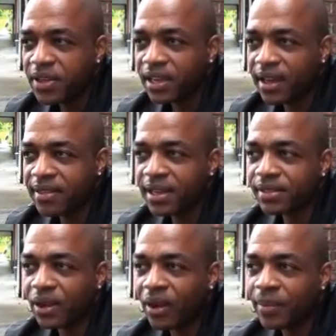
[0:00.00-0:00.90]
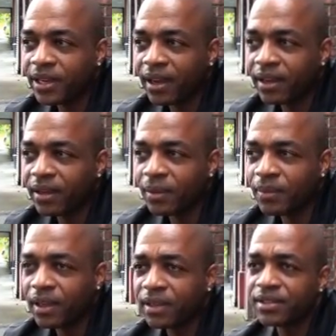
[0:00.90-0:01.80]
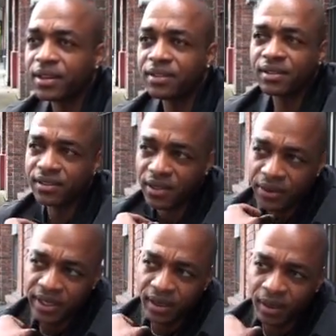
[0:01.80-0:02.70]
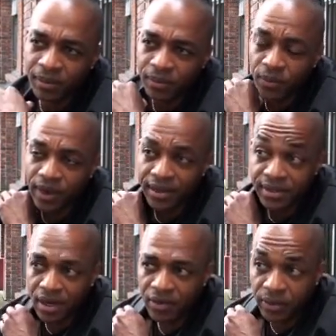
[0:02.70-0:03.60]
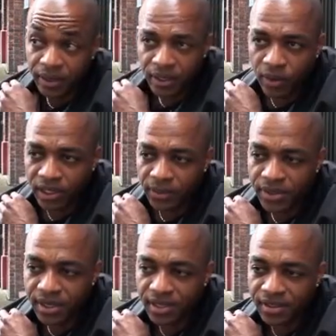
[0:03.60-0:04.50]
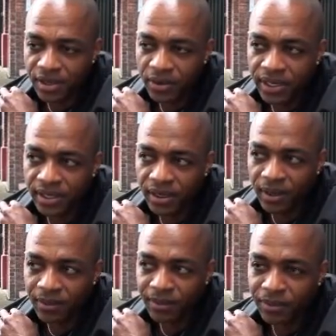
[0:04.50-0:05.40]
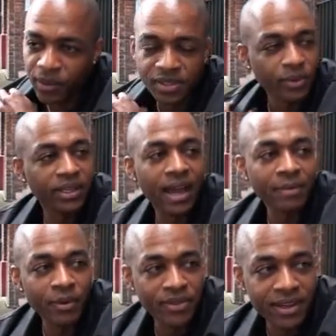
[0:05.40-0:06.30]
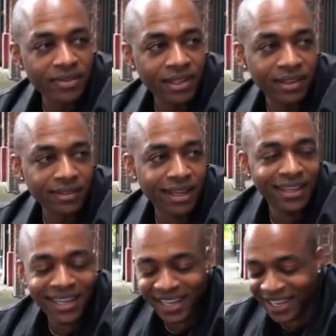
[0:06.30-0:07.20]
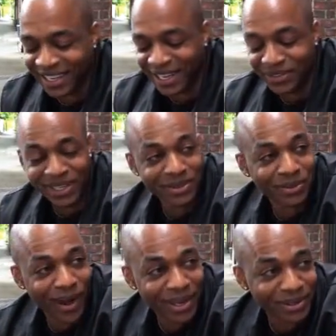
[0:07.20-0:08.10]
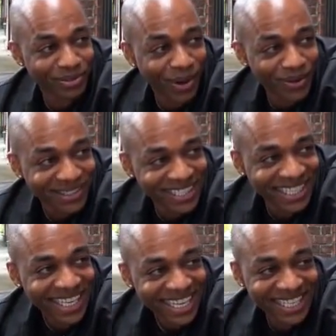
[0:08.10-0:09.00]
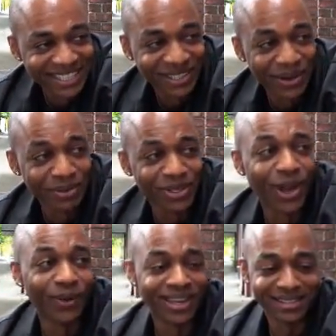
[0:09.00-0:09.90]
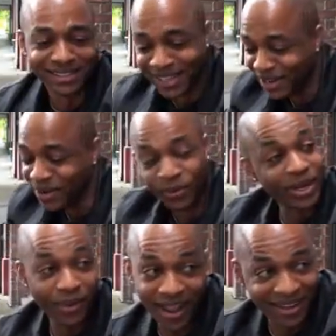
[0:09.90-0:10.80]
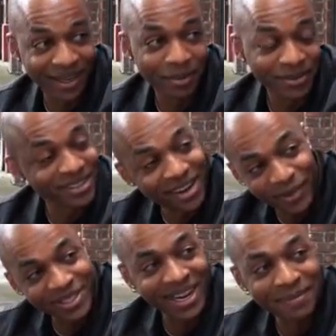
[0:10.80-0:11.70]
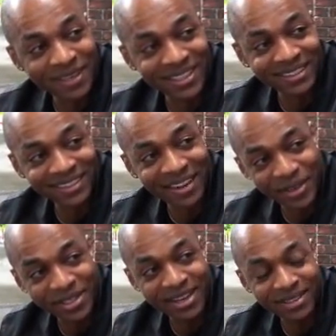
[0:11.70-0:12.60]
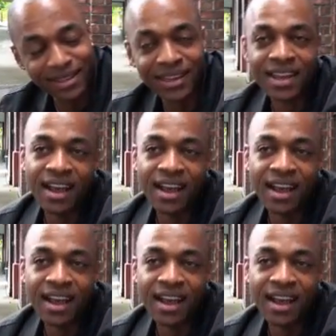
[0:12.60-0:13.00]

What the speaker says: I think so. I mean, Tony. What I discovered really quickly was that Tony wasn't really happy with anything that the writers wrote. So he was always rewriting almost every time that every chance he got.